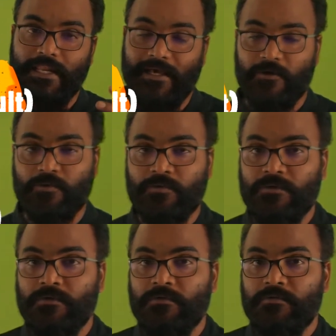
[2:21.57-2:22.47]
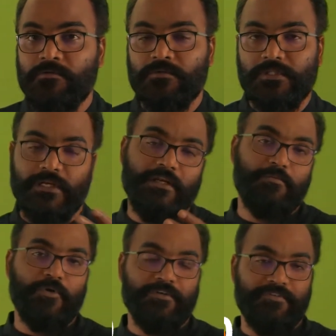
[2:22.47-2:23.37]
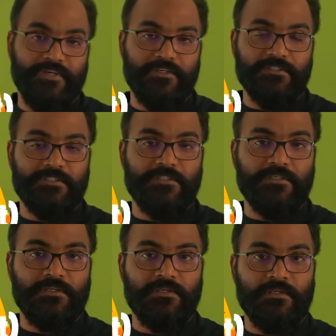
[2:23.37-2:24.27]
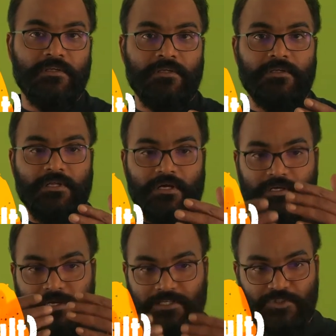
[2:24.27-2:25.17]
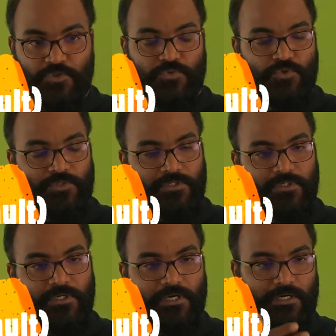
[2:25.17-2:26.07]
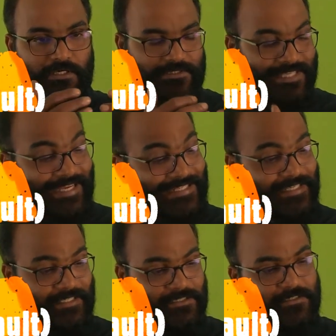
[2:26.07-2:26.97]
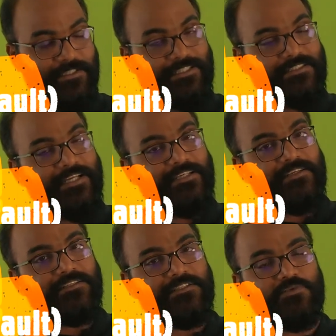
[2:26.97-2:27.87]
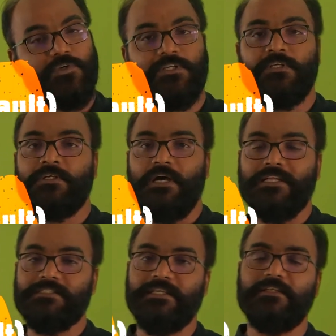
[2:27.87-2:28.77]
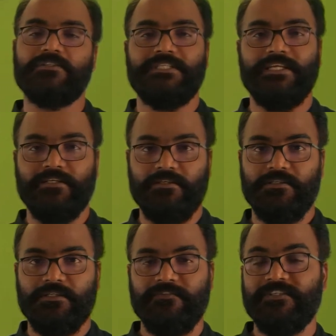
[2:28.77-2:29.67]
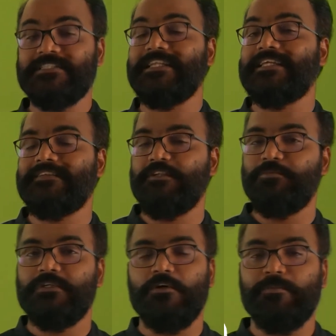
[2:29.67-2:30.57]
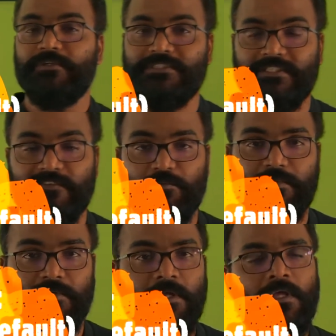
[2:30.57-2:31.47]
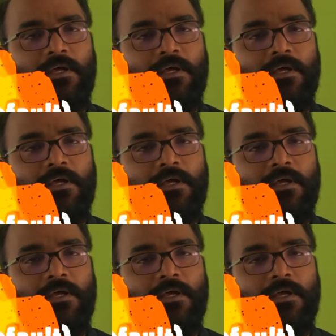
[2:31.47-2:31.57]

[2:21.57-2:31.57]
Now, there are modifiers relation to your signedness. That is, signedness is what? Unsigned or signed. If it is a negative number or a positive number.